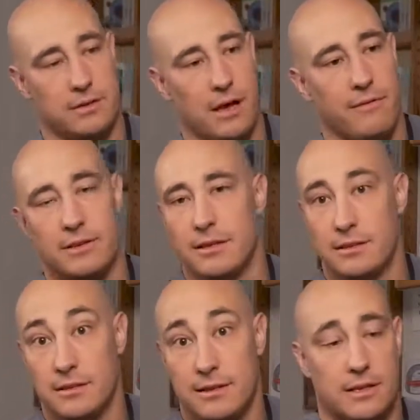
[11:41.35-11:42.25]
obviously
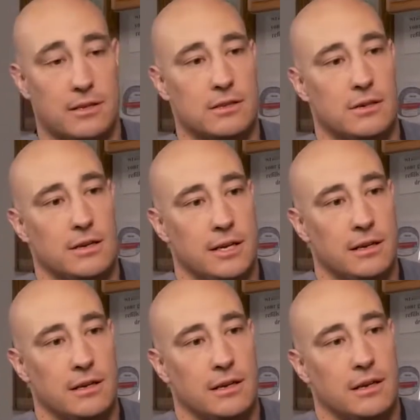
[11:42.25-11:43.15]
it's less concerning.
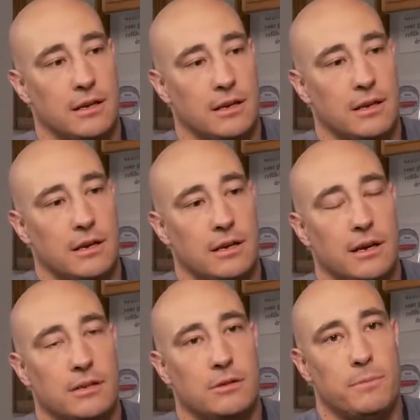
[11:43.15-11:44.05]

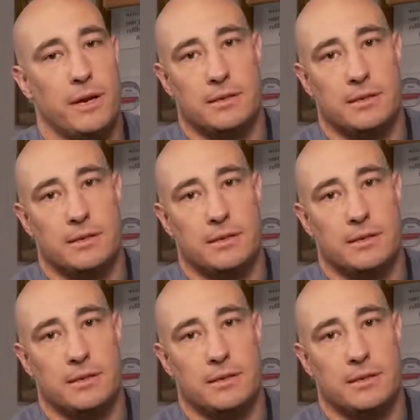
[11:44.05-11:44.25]
I do pay